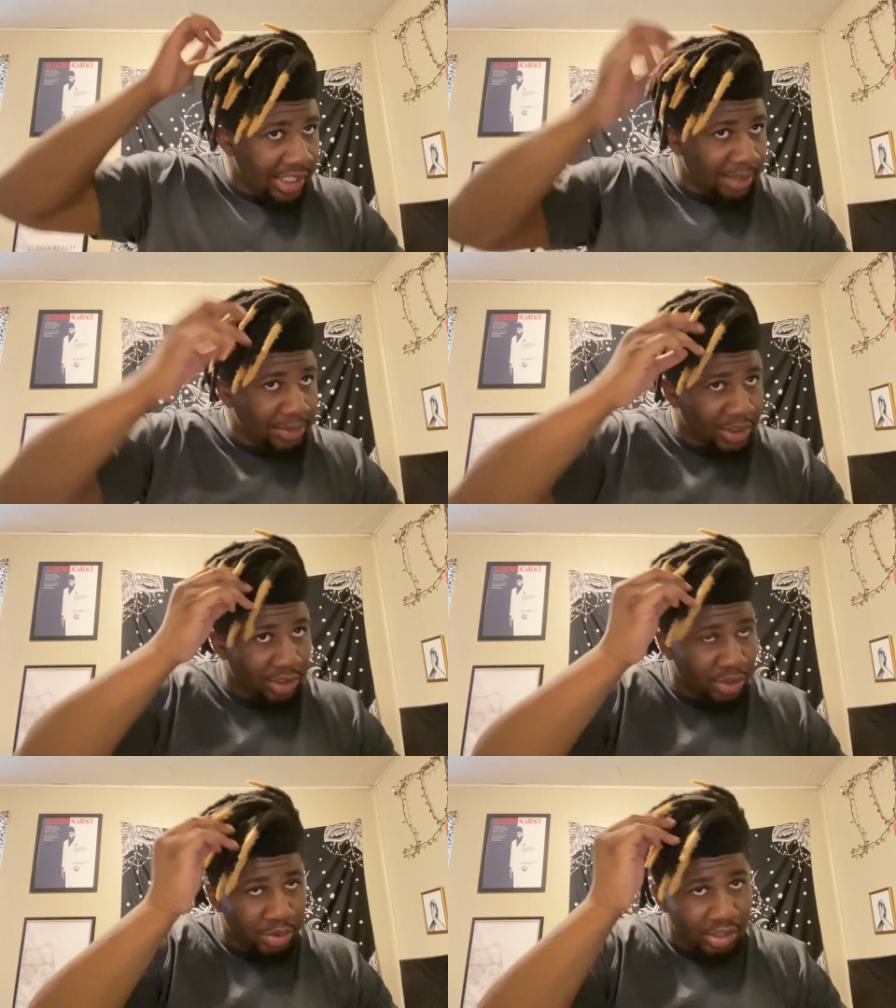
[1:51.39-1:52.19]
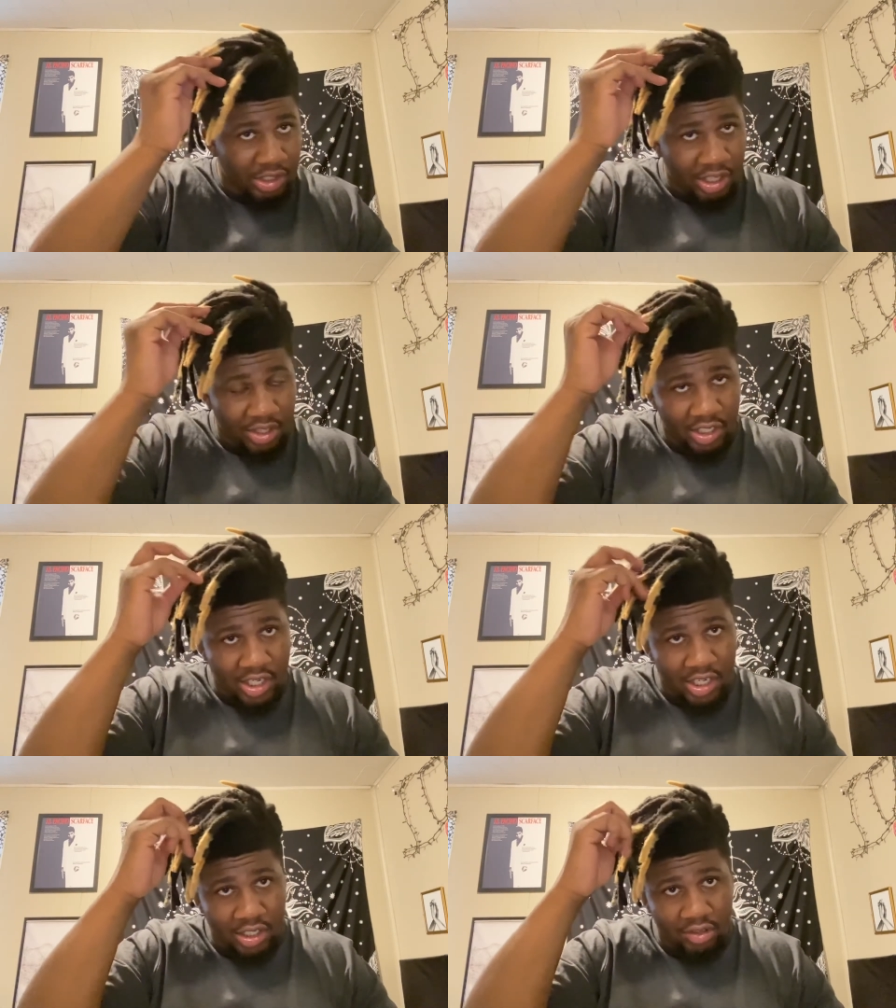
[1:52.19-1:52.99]
I'm just doing another
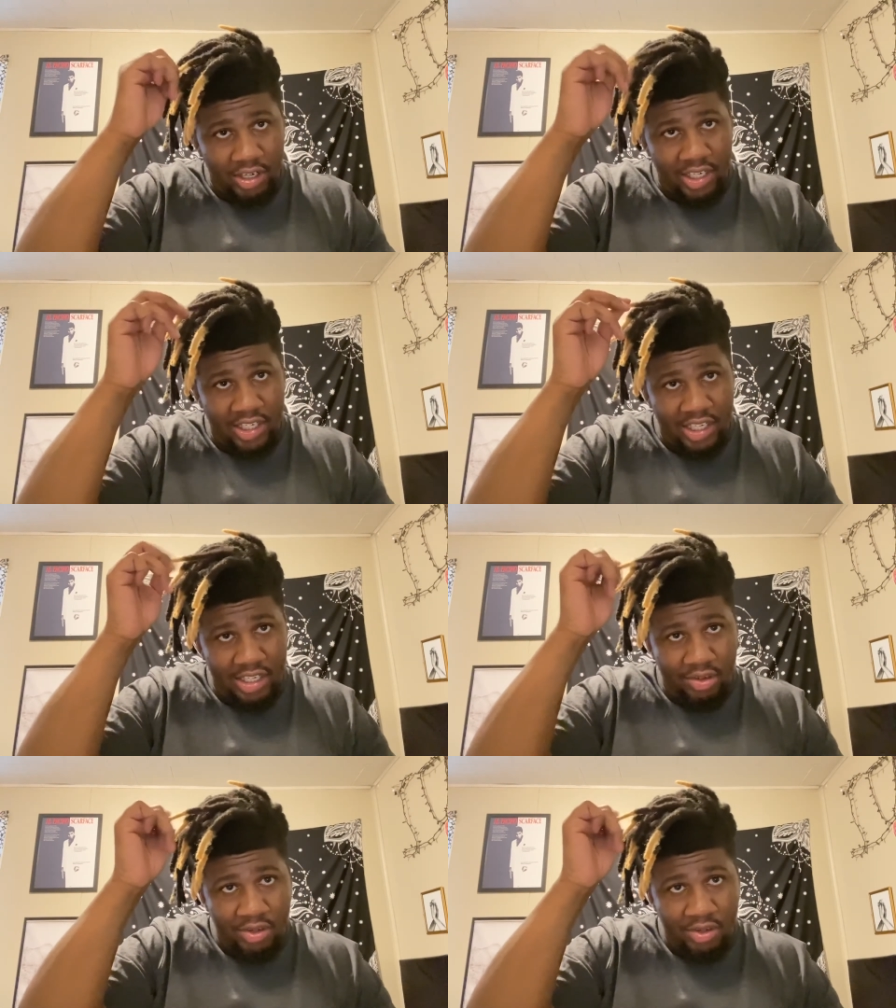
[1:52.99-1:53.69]
color right now.